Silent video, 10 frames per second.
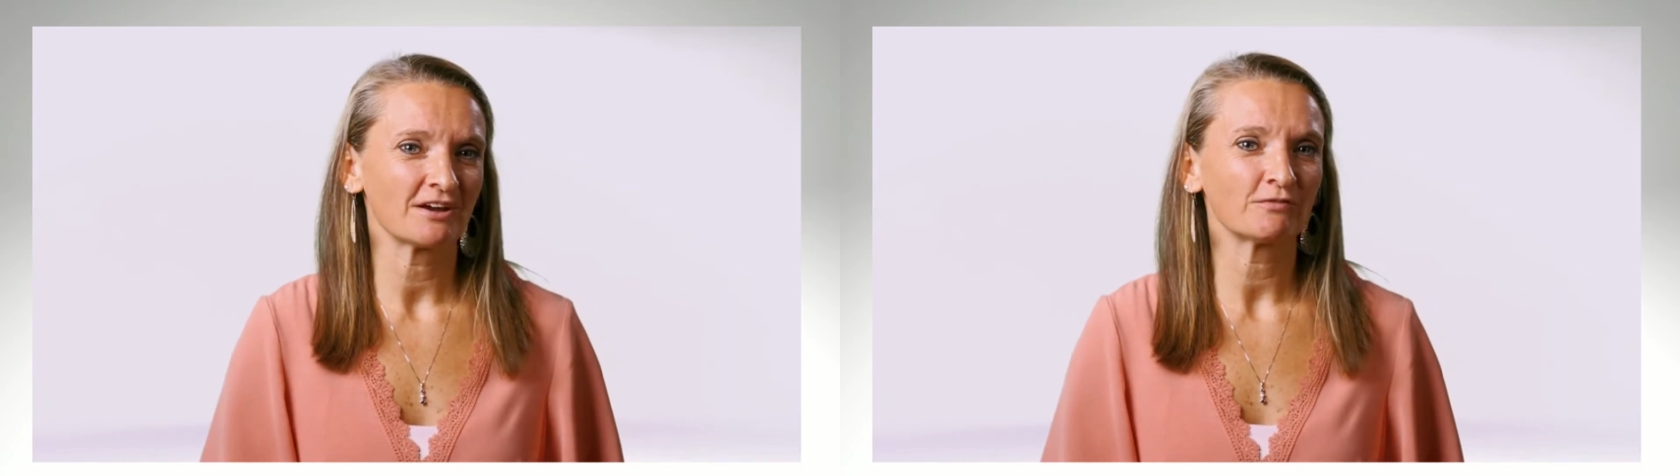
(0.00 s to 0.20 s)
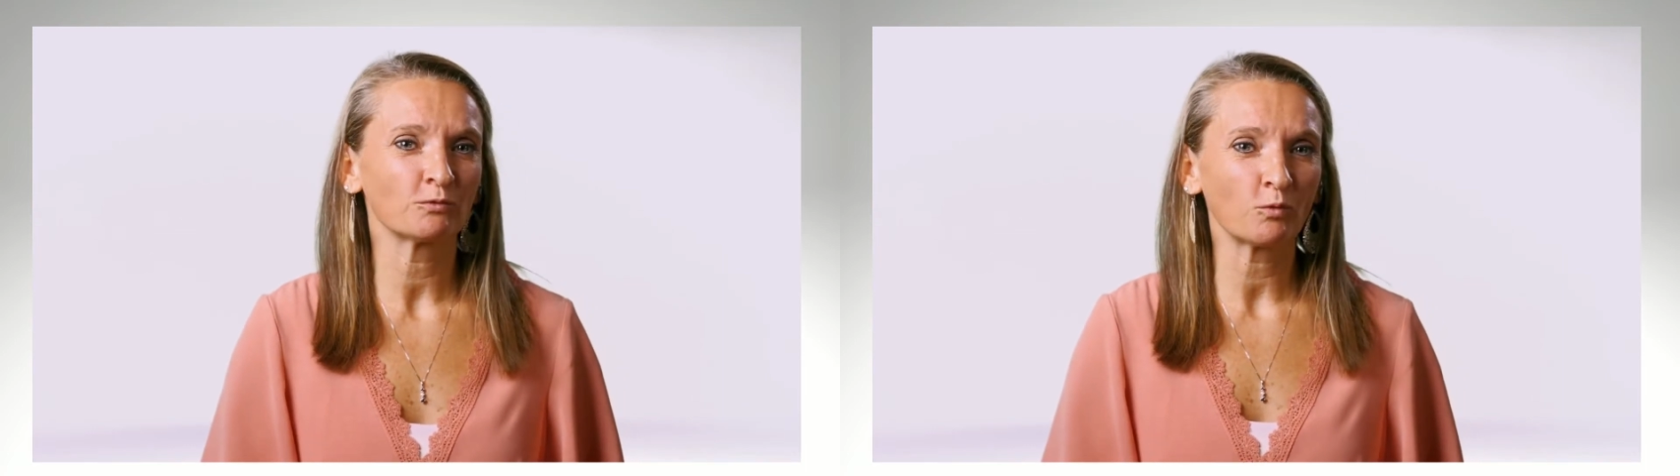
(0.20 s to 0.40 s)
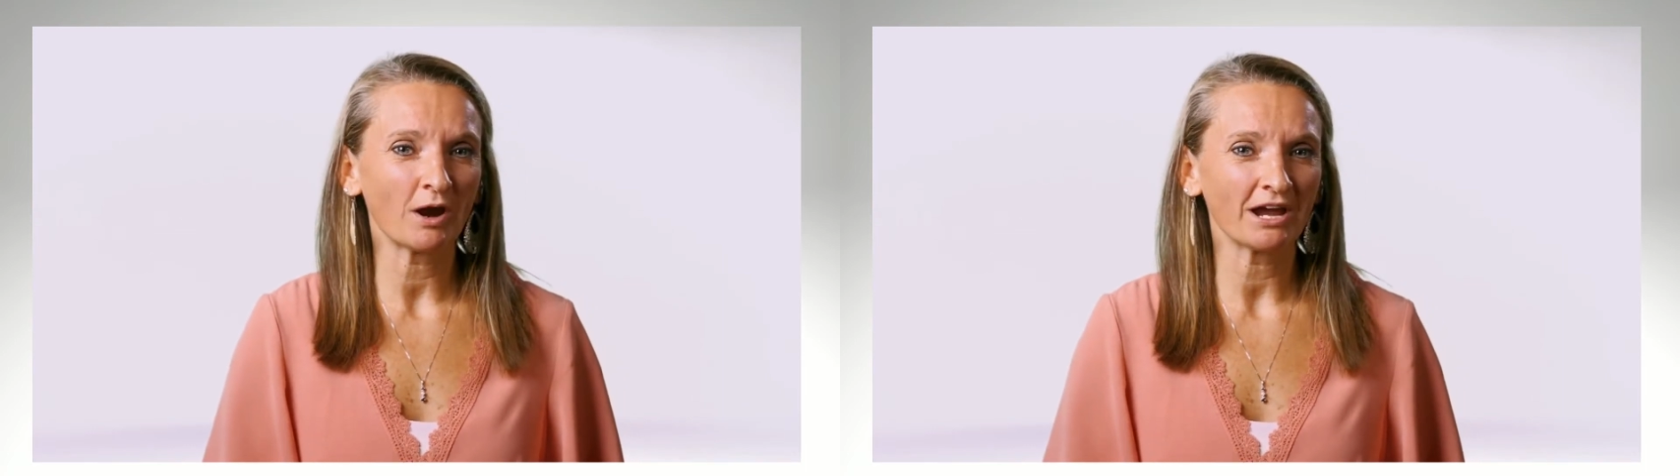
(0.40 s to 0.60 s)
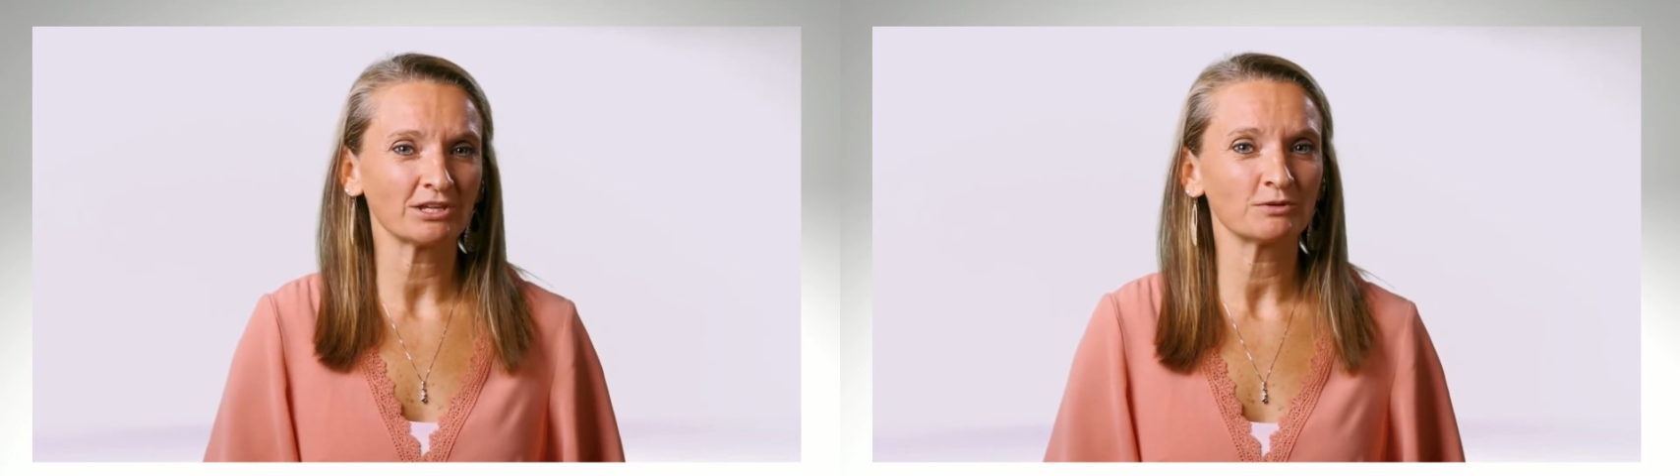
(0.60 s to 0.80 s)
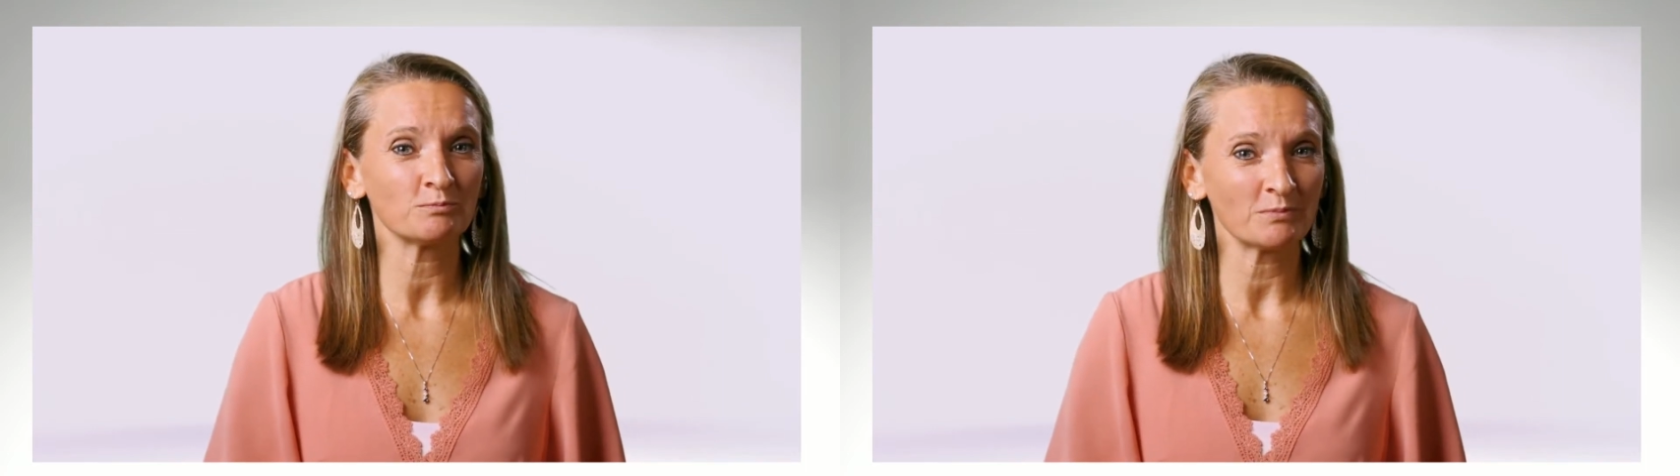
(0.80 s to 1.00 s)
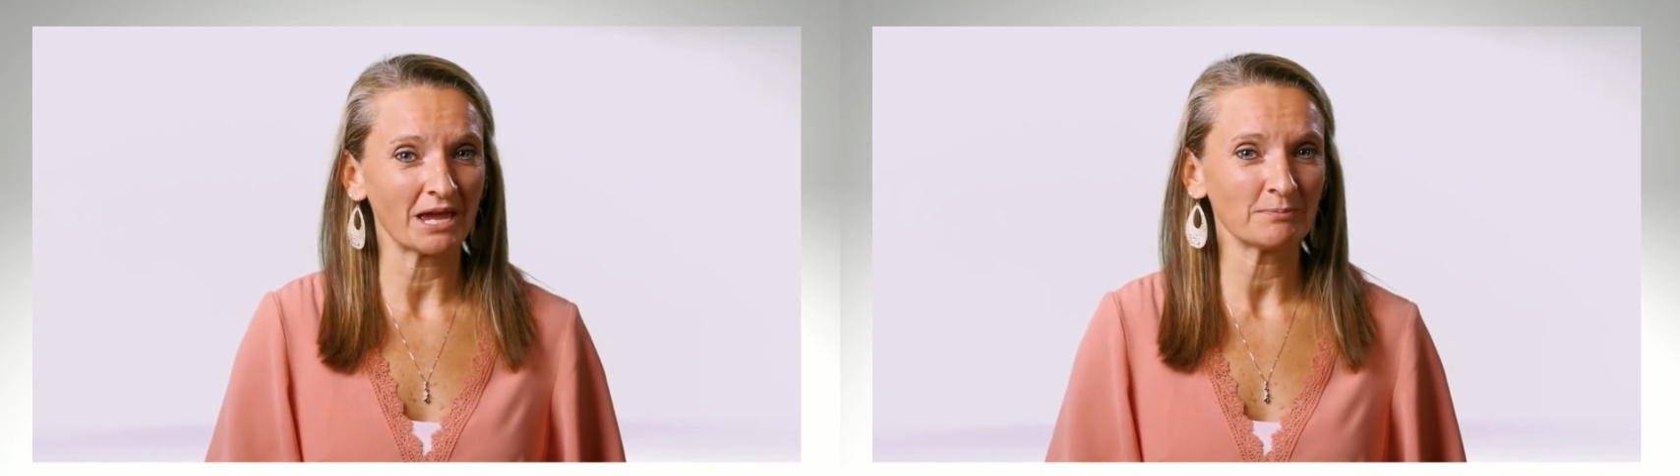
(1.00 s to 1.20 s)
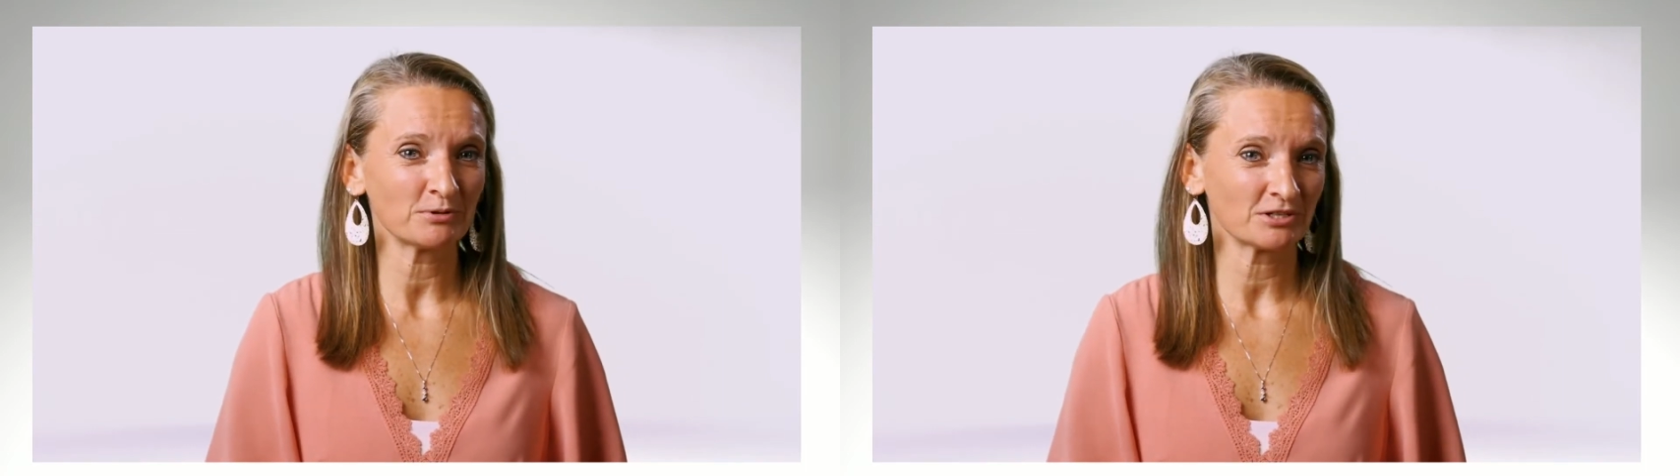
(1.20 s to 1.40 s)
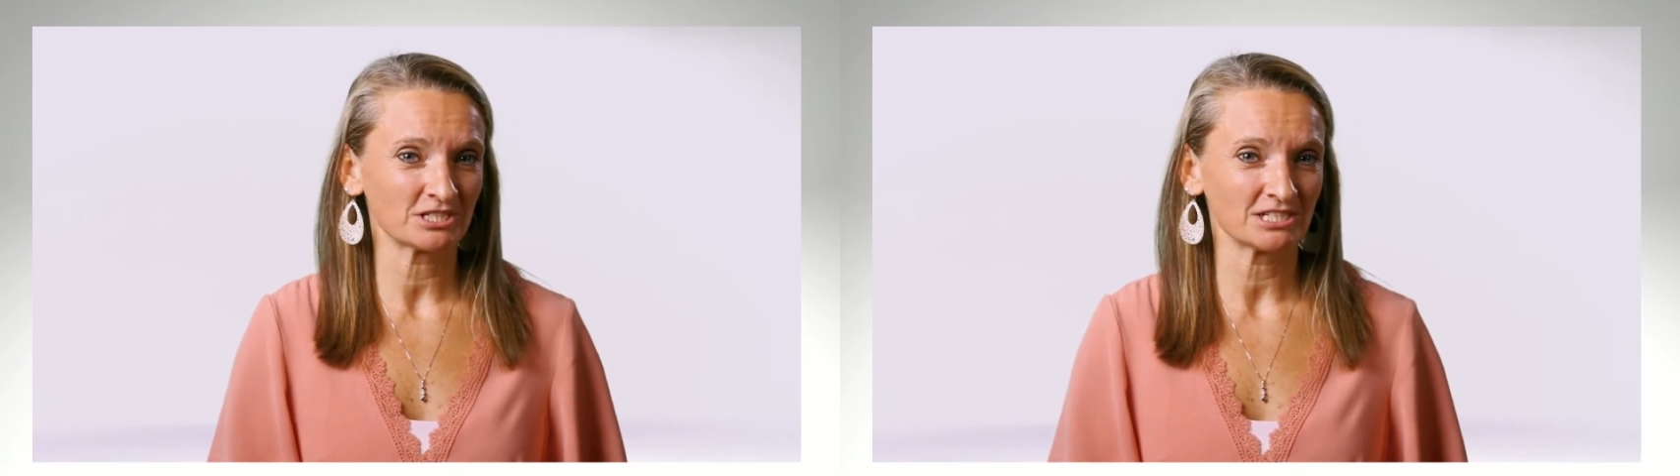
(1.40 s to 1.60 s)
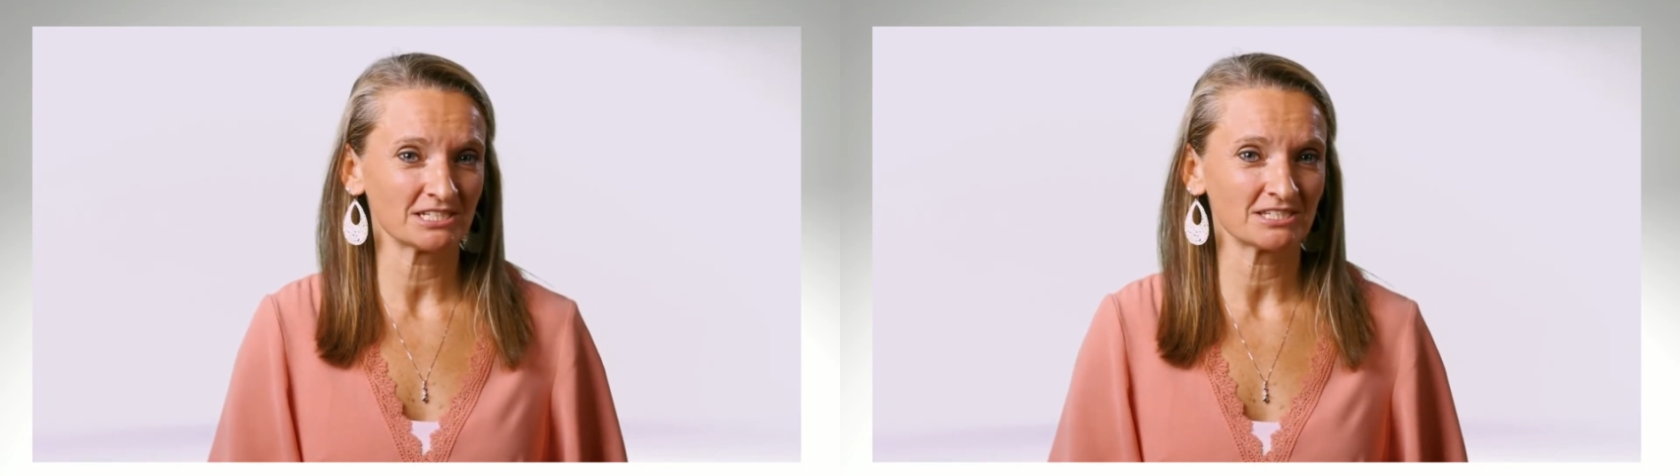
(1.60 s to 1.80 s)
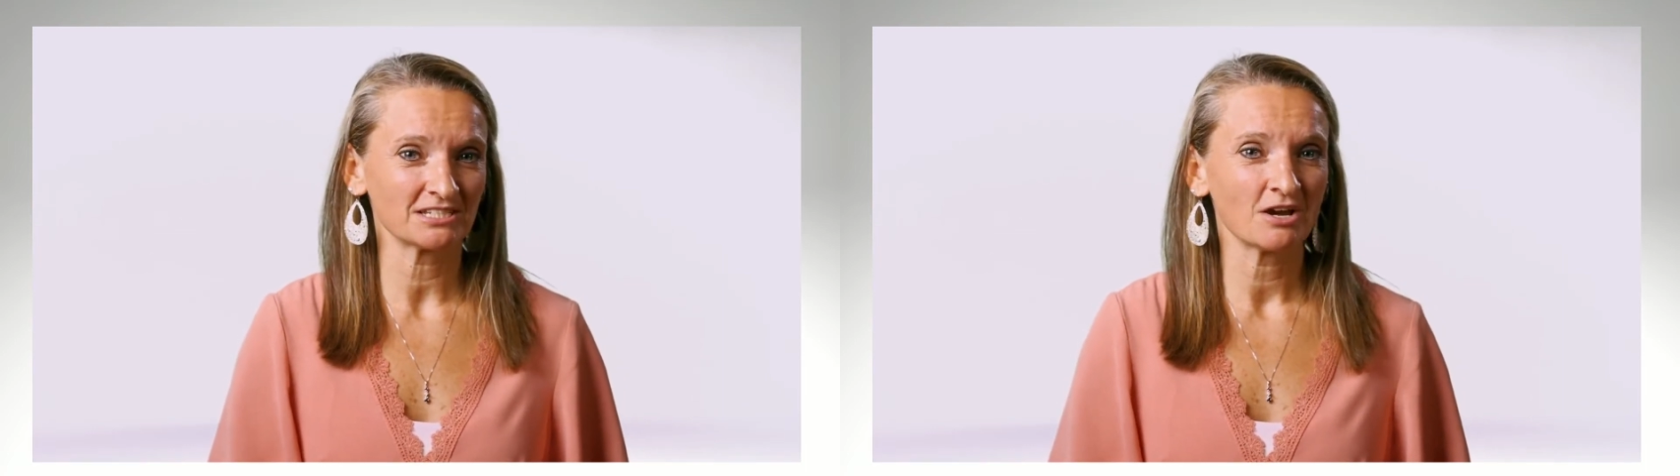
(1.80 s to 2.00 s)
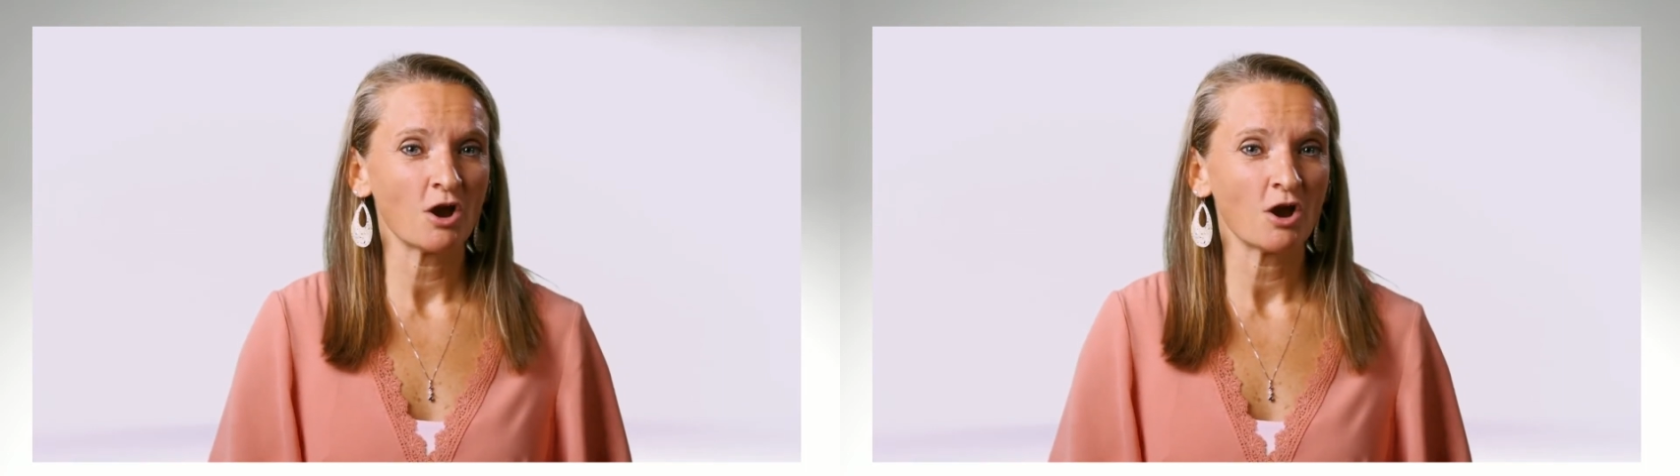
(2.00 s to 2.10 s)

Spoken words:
of why you may purchase